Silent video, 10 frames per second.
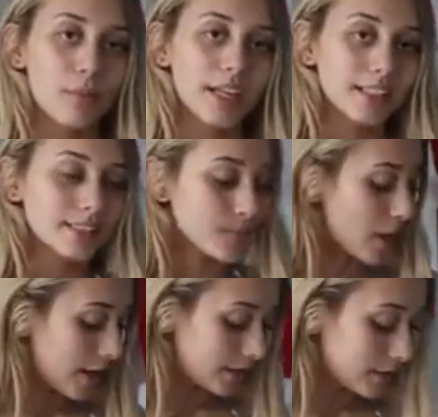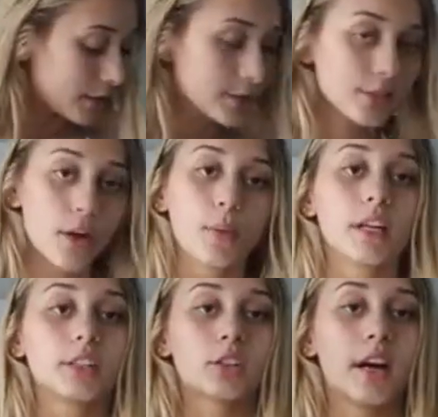be into about So we're
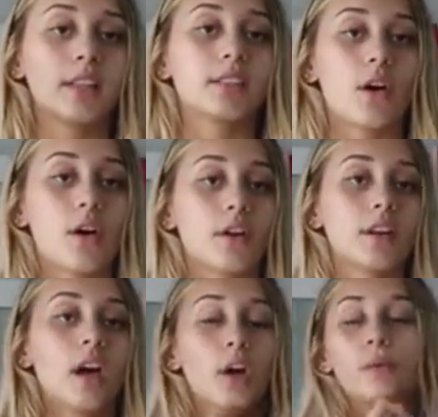gonna try these on